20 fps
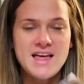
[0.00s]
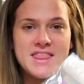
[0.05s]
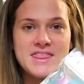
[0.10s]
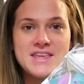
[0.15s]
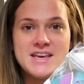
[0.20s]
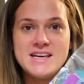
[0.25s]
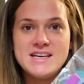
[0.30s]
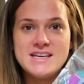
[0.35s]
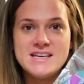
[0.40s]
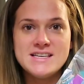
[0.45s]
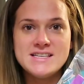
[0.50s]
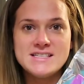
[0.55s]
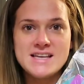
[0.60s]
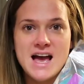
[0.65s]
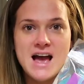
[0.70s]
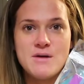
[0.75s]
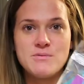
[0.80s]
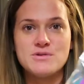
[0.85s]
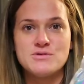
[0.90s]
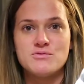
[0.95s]
These
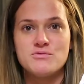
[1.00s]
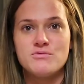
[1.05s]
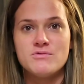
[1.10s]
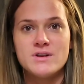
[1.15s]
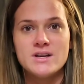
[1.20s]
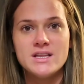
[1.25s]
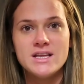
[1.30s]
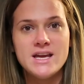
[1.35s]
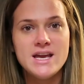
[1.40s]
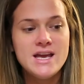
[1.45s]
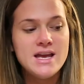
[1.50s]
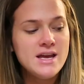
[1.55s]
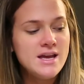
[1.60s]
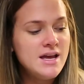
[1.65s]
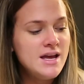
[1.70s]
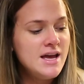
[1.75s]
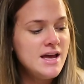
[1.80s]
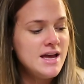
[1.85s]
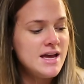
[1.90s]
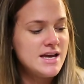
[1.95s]
I was really
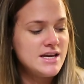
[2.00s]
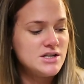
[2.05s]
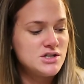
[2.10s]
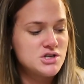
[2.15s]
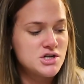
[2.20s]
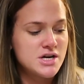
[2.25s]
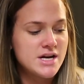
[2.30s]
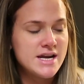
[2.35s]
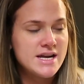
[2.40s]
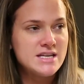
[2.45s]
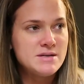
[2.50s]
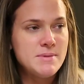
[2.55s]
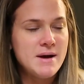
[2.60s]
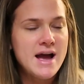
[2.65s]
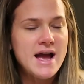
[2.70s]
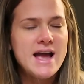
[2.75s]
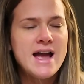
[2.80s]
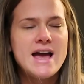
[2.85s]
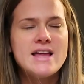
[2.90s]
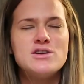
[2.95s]
intrigued
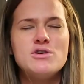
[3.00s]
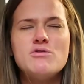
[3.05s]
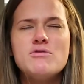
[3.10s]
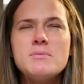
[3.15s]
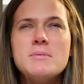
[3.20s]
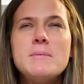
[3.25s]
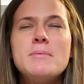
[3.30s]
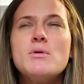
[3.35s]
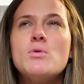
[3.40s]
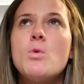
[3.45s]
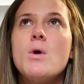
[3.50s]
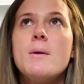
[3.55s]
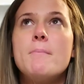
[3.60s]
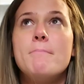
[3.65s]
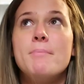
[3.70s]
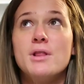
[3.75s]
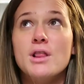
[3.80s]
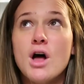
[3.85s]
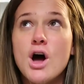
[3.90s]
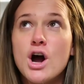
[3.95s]
by. I don't remember
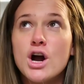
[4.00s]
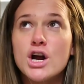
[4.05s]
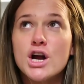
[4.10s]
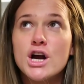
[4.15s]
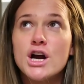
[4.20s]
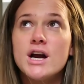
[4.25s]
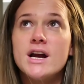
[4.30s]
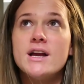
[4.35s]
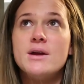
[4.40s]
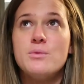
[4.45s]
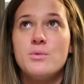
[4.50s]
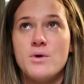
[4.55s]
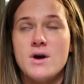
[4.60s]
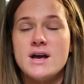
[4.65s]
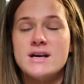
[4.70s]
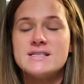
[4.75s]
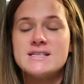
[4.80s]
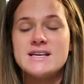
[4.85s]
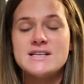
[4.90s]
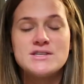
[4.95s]
what blogger it
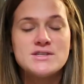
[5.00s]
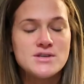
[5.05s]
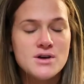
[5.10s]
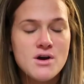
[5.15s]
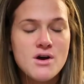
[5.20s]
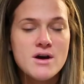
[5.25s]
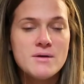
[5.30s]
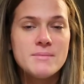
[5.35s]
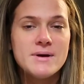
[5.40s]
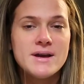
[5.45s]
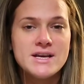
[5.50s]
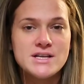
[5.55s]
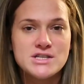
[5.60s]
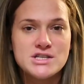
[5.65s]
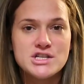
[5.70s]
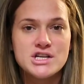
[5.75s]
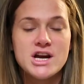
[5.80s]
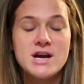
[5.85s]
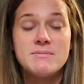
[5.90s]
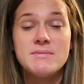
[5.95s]
was I saw on my
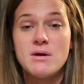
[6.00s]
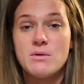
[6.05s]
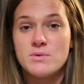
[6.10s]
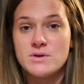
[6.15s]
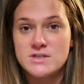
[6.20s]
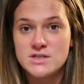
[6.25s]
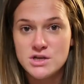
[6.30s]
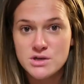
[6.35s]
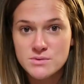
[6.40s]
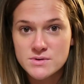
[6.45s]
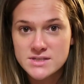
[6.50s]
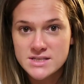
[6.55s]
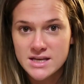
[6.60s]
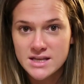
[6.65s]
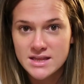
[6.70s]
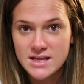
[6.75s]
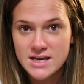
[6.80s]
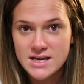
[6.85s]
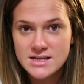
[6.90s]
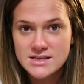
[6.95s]
Instagram that was
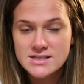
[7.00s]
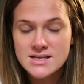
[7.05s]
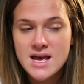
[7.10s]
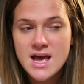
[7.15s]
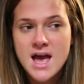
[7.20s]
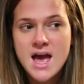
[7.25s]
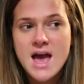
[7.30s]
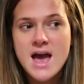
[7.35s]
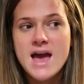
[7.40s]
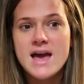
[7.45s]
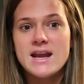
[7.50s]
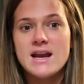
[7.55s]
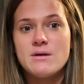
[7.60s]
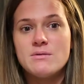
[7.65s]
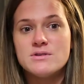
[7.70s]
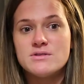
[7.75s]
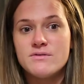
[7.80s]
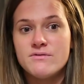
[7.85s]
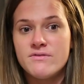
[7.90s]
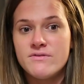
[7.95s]
using these, and I
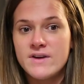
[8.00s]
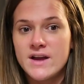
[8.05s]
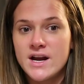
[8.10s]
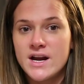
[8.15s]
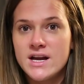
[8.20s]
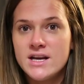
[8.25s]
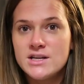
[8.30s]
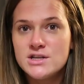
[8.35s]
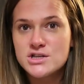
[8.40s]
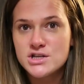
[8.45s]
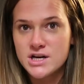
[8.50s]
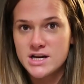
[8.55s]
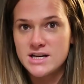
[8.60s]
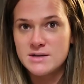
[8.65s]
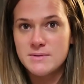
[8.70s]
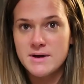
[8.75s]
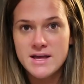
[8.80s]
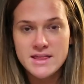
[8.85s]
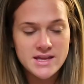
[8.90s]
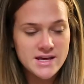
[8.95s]
was very
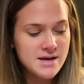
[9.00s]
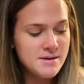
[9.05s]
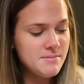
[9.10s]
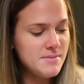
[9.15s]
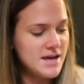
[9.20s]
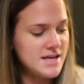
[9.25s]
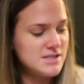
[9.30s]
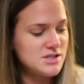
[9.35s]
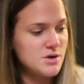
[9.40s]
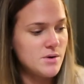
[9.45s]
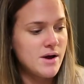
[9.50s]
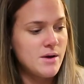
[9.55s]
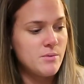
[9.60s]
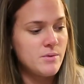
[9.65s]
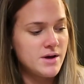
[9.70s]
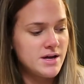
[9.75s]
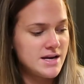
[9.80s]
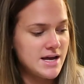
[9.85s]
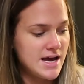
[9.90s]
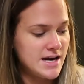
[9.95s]
intrigued by them, and so I
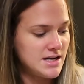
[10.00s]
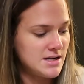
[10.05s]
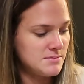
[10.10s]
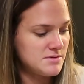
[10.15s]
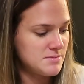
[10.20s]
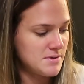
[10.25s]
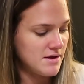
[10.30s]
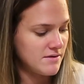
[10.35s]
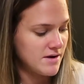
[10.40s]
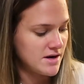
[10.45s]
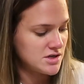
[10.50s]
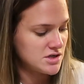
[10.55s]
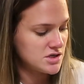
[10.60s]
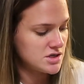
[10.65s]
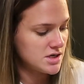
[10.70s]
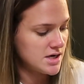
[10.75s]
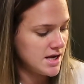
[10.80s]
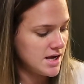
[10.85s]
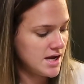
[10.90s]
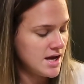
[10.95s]
went and added them to my
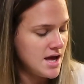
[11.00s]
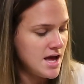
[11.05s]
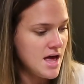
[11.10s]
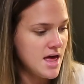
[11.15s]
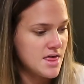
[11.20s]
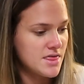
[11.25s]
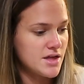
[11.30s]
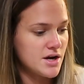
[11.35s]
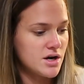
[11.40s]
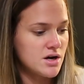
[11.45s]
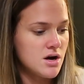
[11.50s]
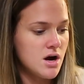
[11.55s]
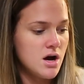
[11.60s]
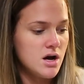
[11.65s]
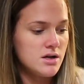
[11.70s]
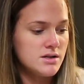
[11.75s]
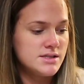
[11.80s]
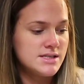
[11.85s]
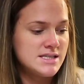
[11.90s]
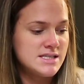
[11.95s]
registry. They're
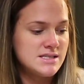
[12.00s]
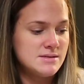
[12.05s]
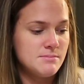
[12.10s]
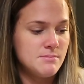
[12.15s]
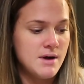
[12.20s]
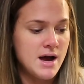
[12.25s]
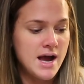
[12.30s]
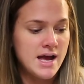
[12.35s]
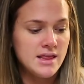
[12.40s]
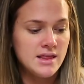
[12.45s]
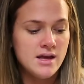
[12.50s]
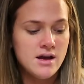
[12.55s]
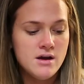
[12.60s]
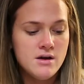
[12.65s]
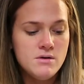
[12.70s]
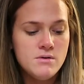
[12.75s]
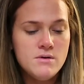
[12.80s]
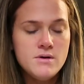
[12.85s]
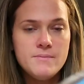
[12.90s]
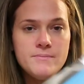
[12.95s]
called
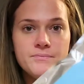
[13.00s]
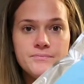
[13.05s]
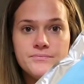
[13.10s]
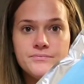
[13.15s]
Smilo,